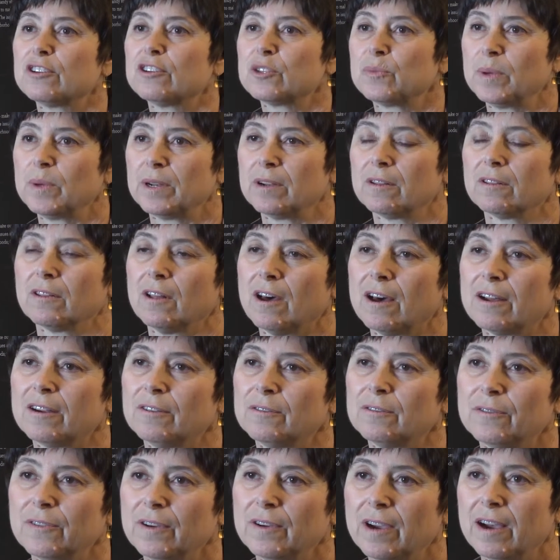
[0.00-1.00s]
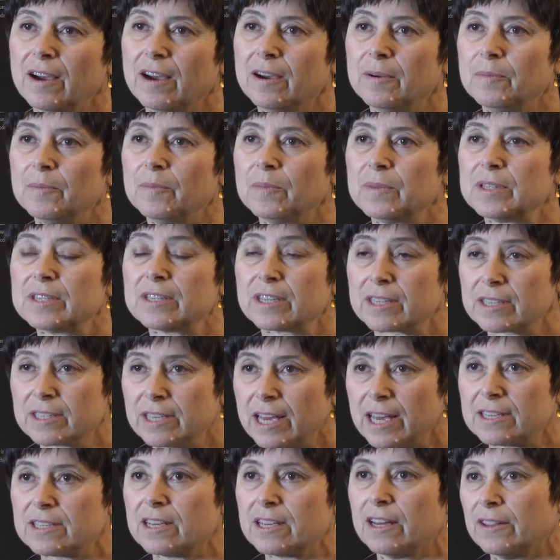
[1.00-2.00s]
there's been a lot of um,
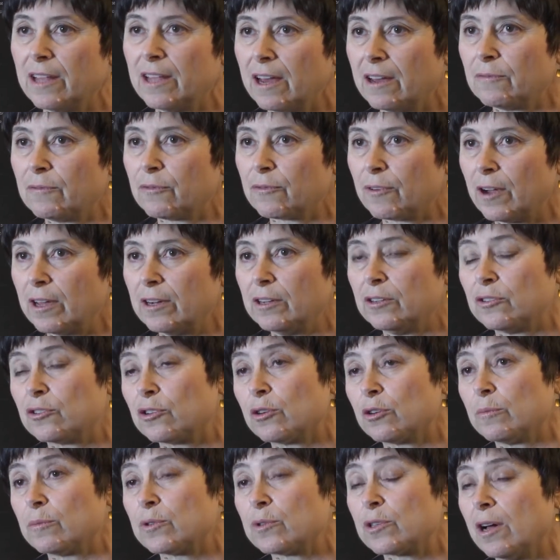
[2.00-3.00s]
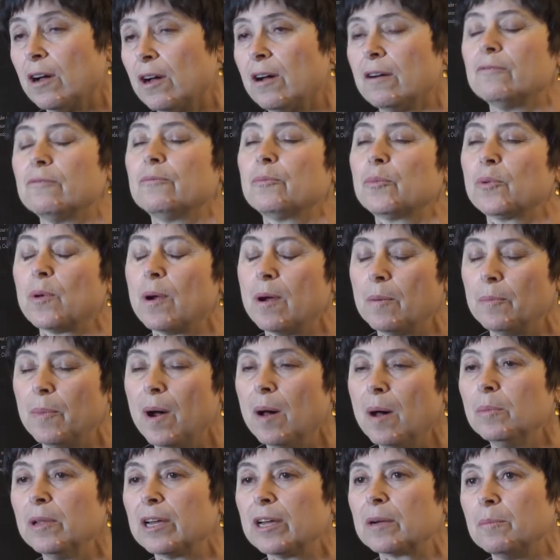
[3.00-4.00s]
success on that front in terms of
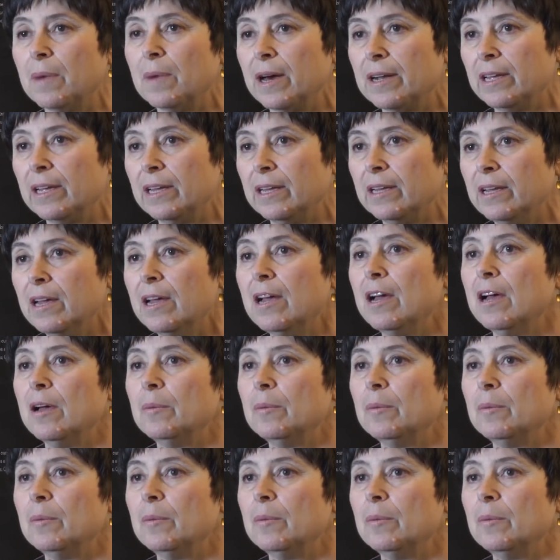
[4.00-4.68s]
public money